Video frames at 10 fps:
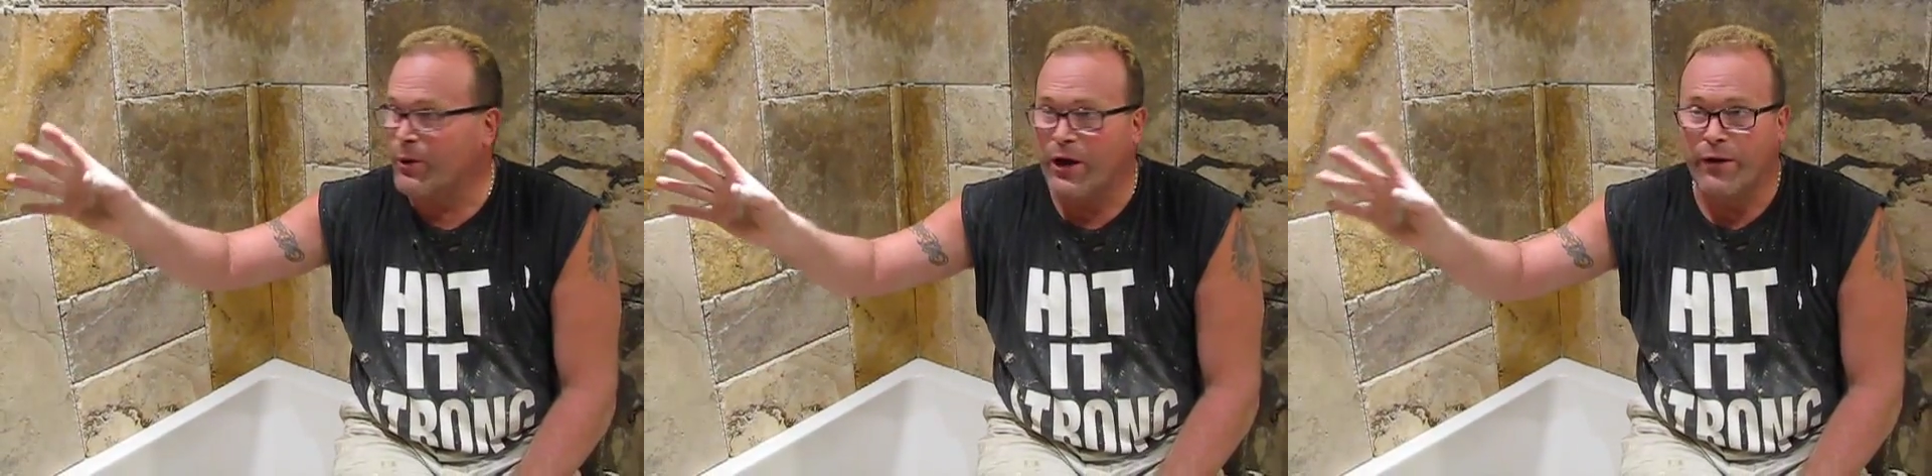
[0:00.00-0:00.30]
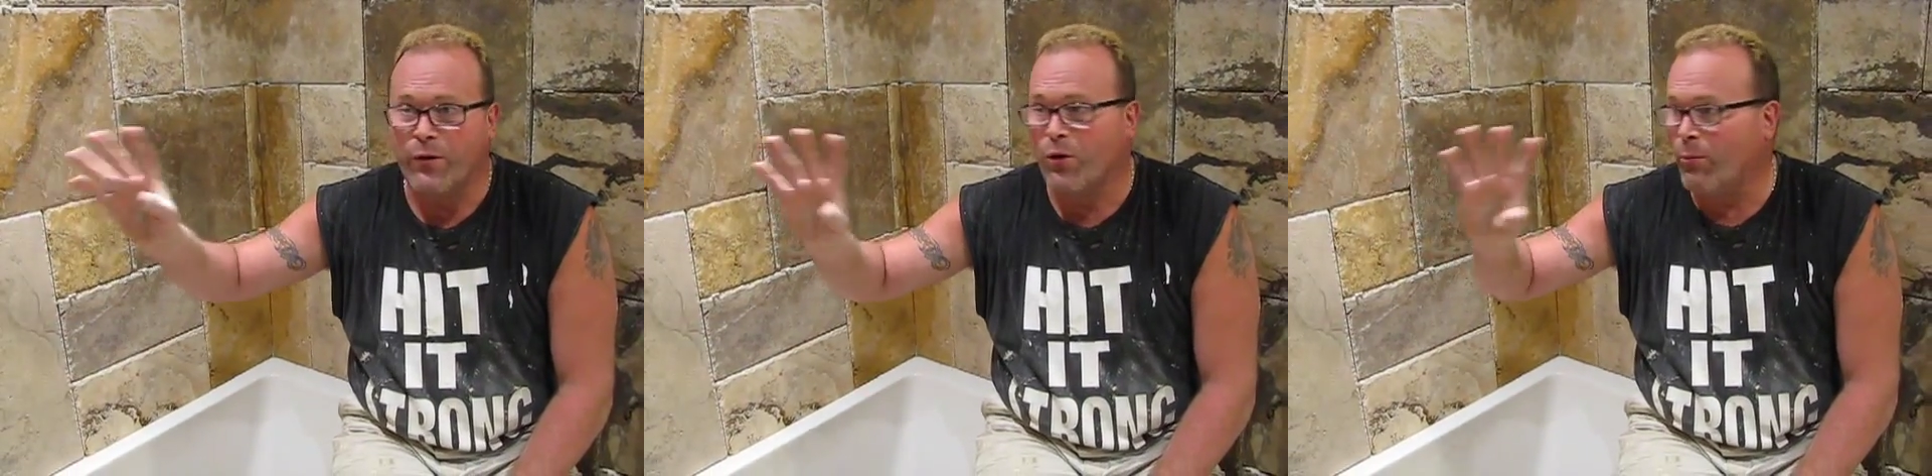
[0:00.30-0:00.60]

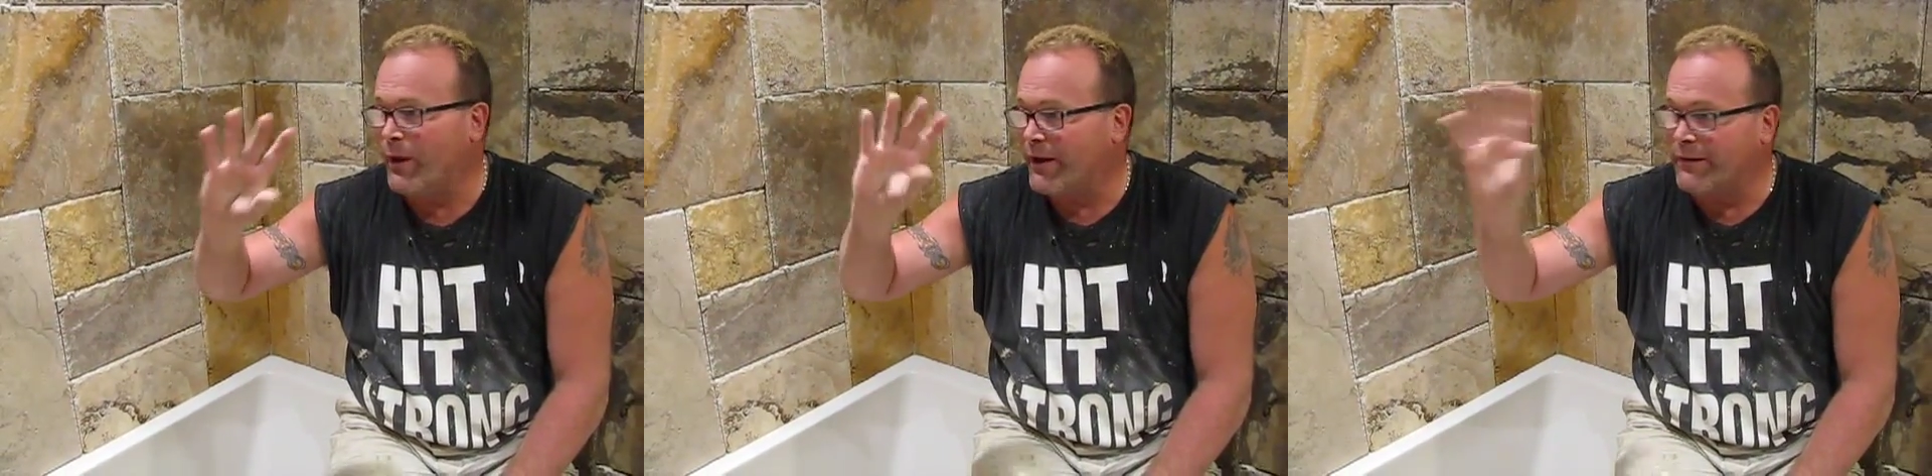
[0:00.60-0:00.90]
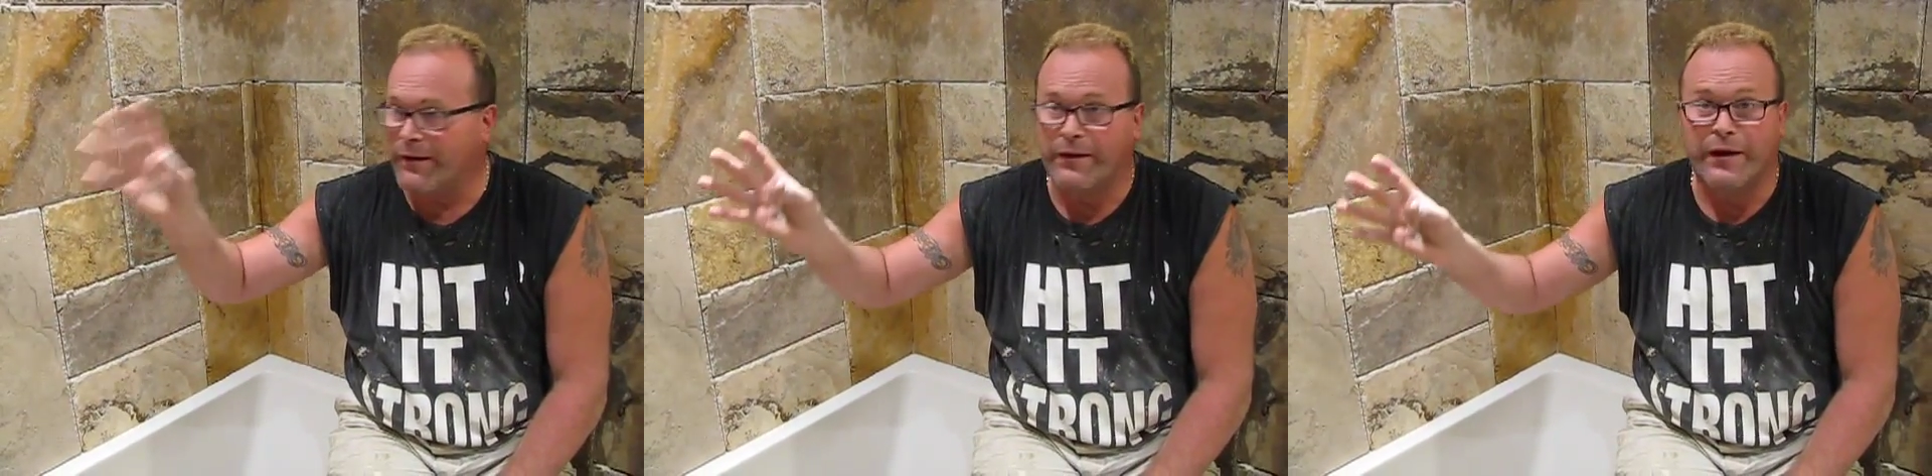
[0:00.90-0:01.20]
mud, the whole bed,
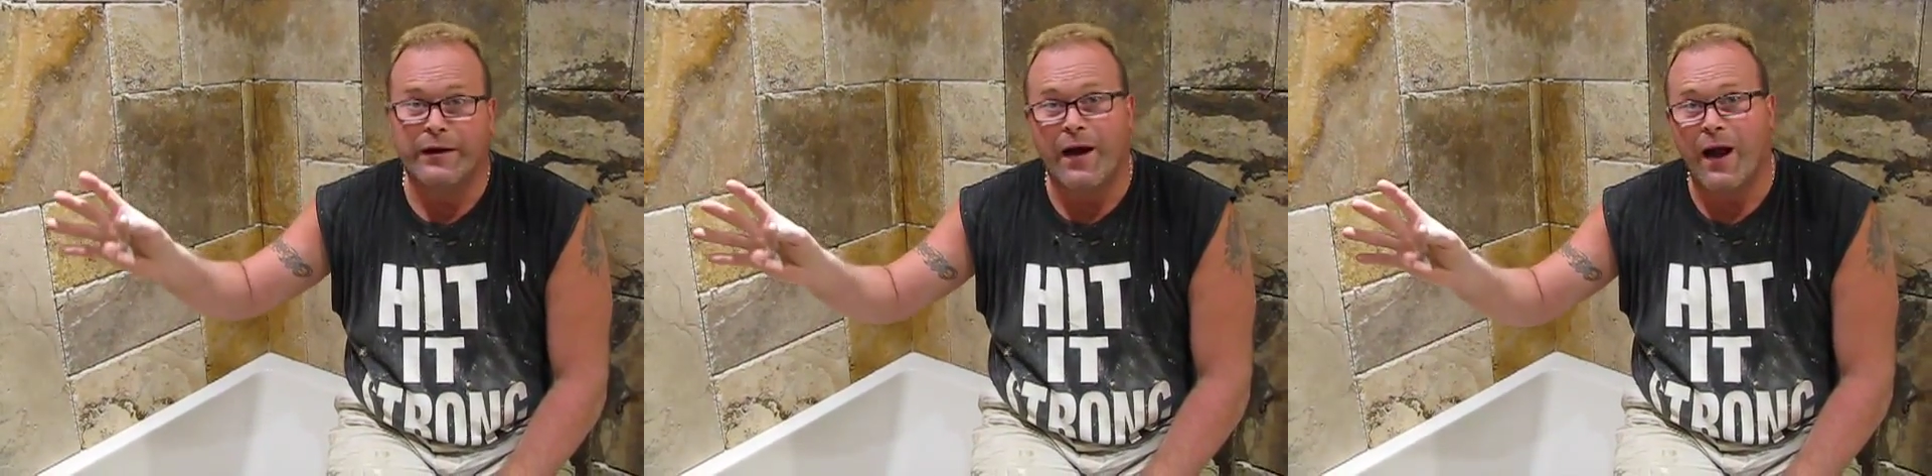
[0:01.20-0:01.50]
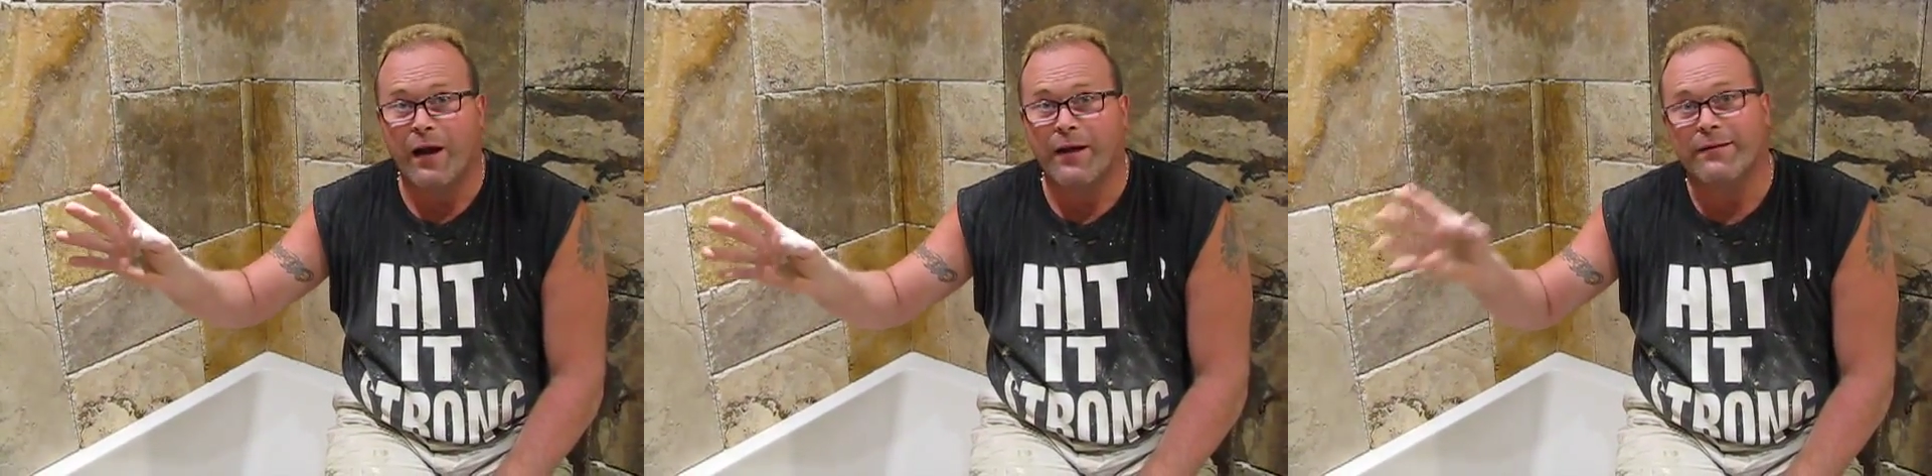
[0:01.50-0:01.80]
and then they
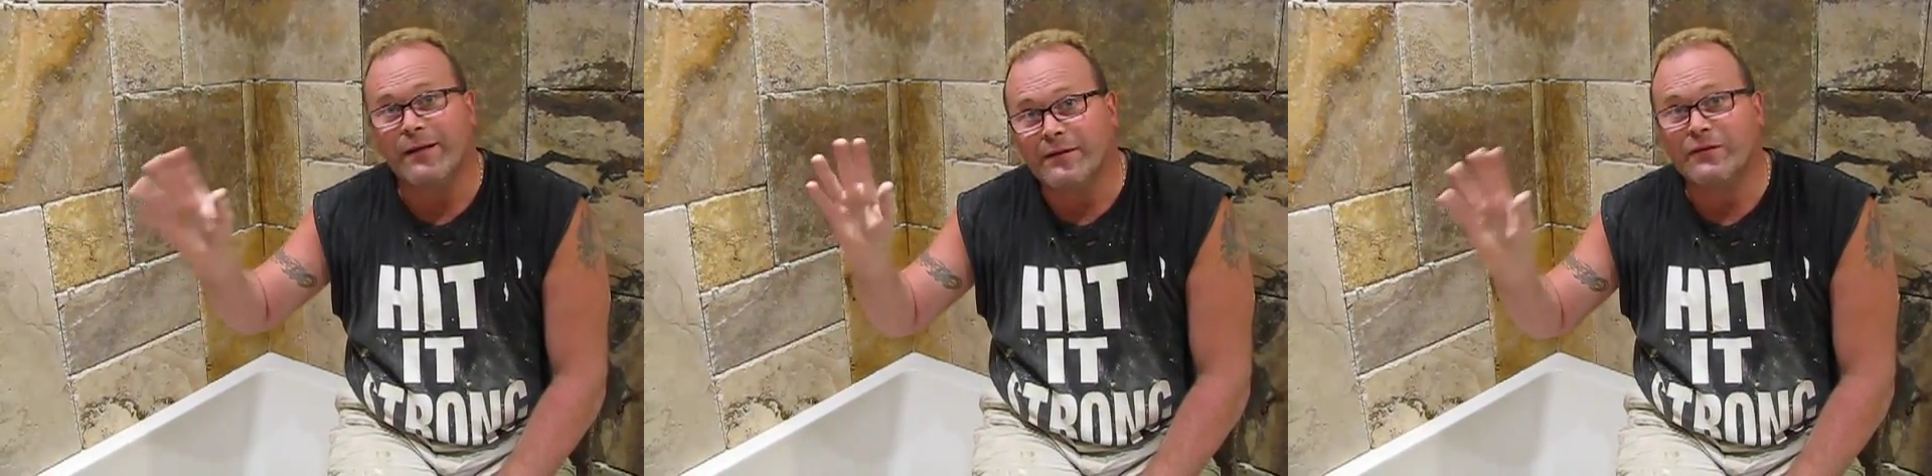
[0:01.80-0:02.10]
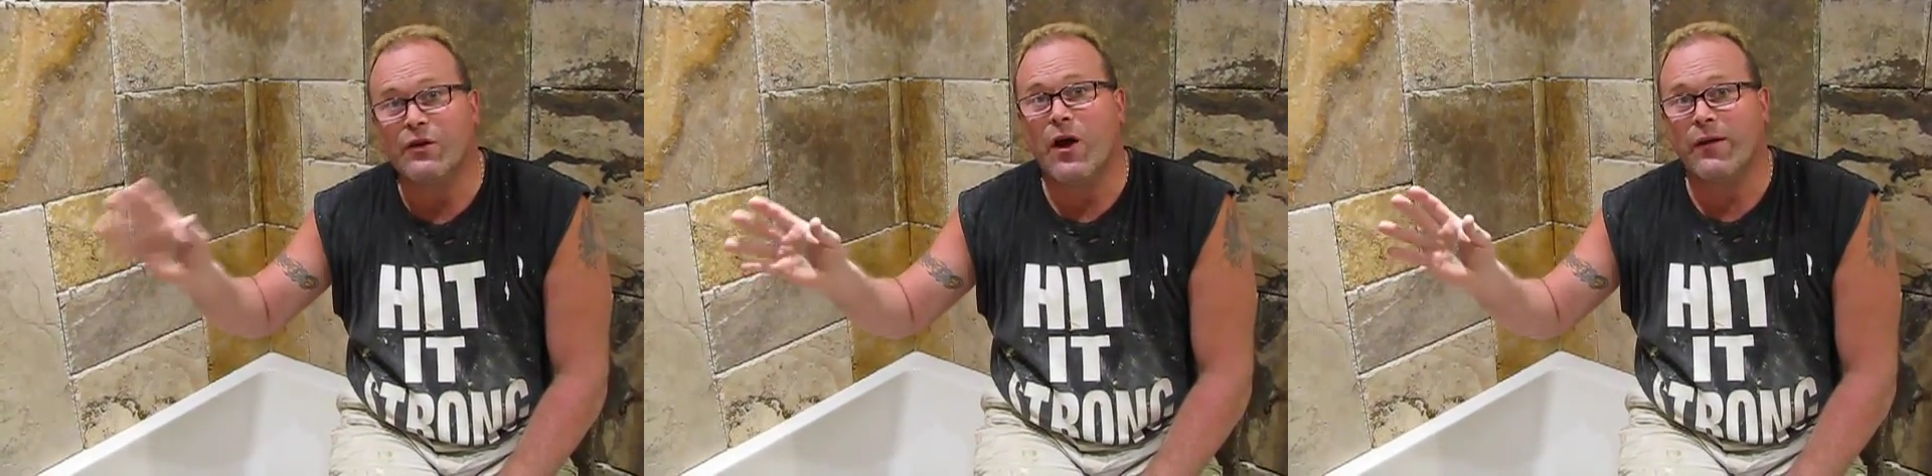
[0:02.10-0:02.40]
tile it.
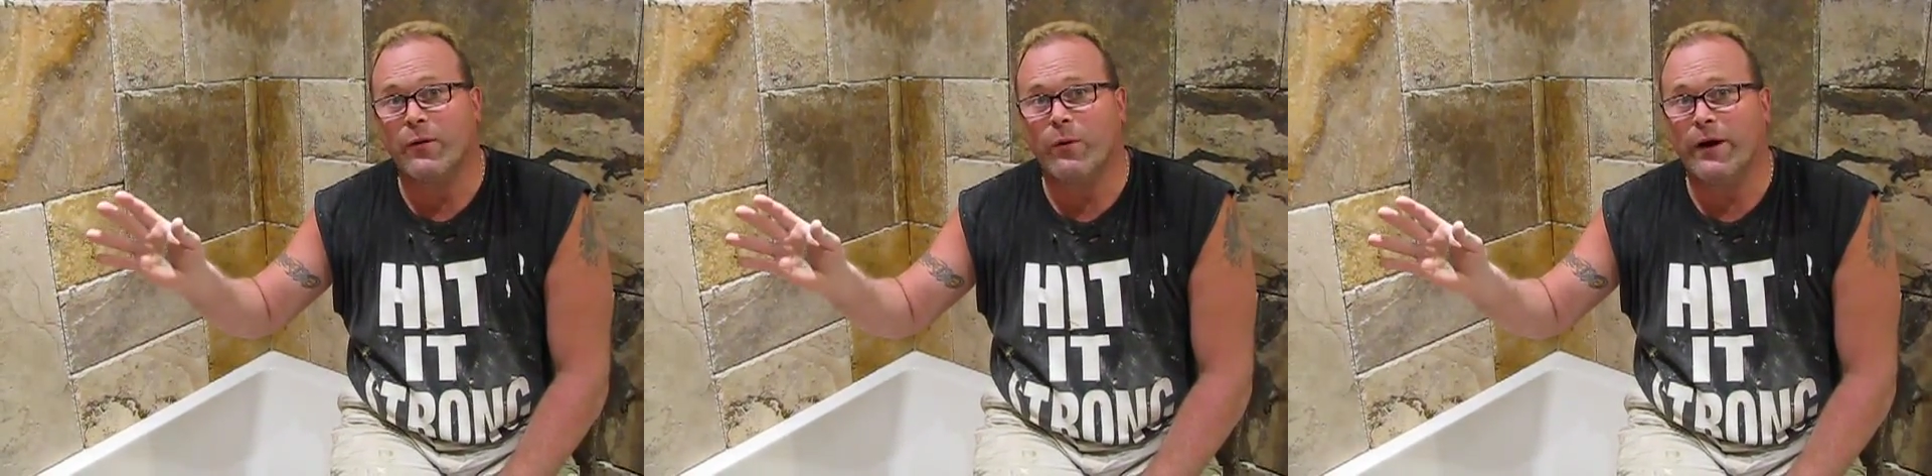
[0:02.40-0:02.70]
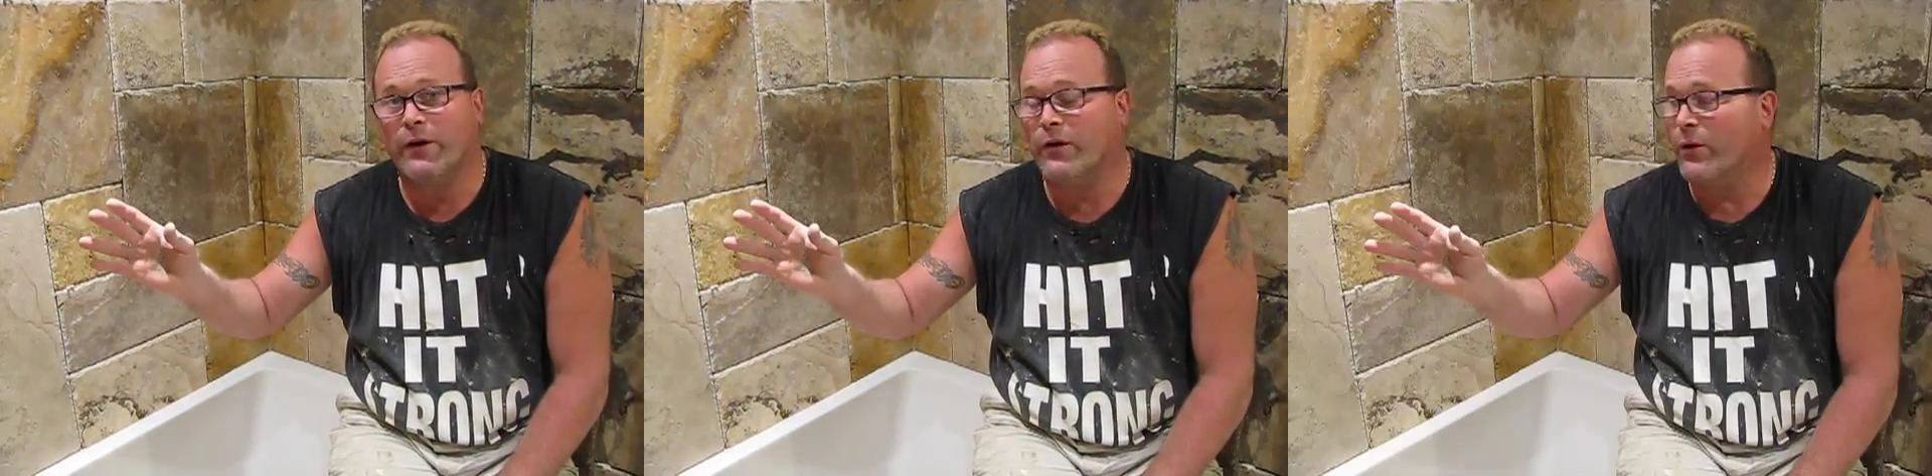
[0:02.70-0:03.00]
That's not the way
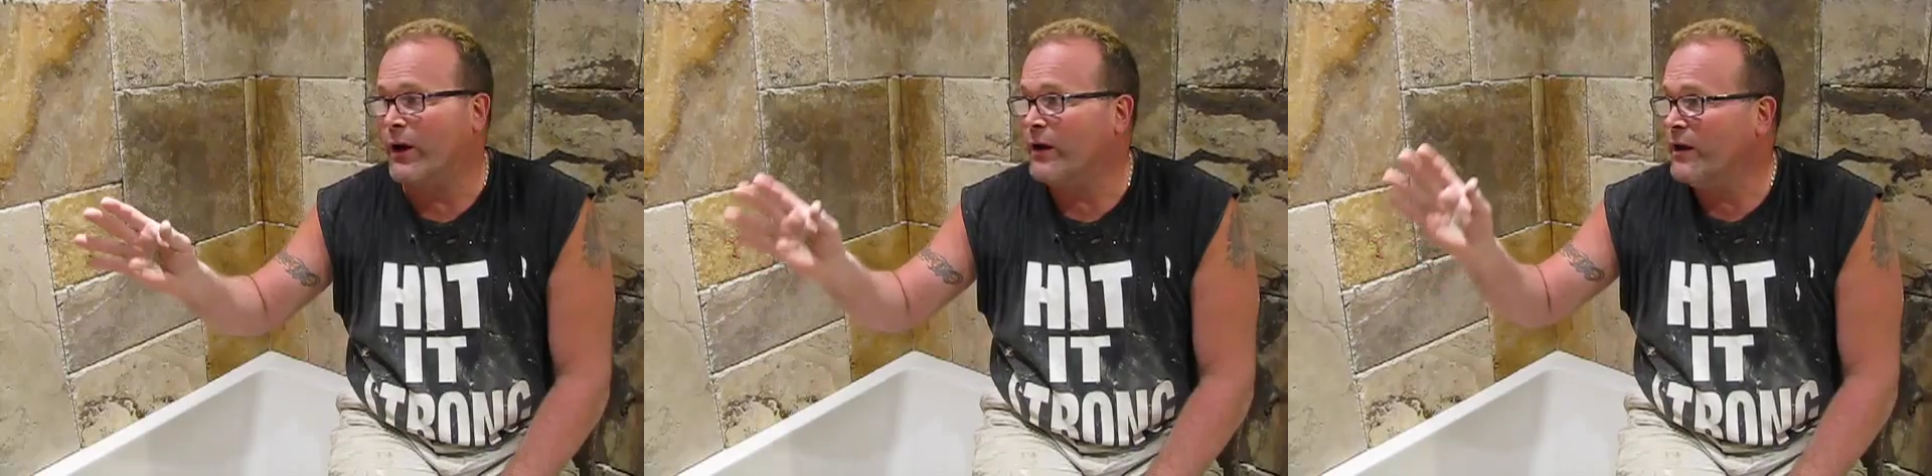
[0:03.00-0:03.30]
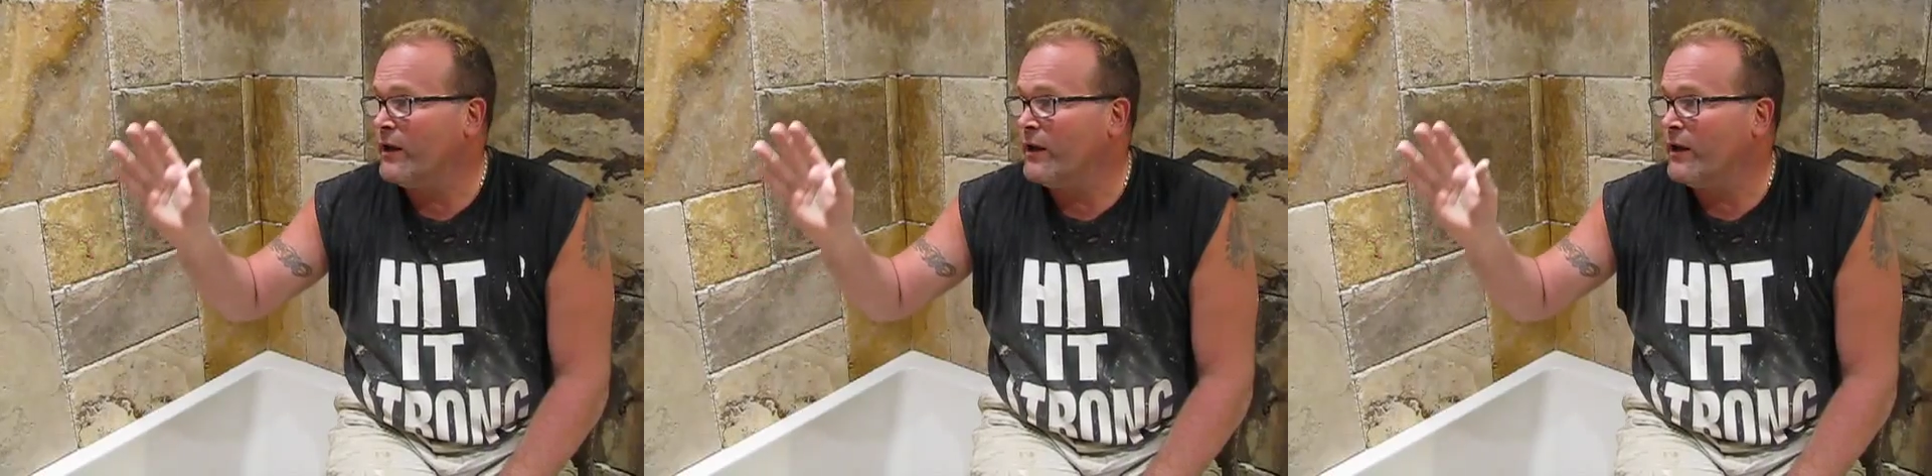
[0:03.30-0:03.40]
to do it.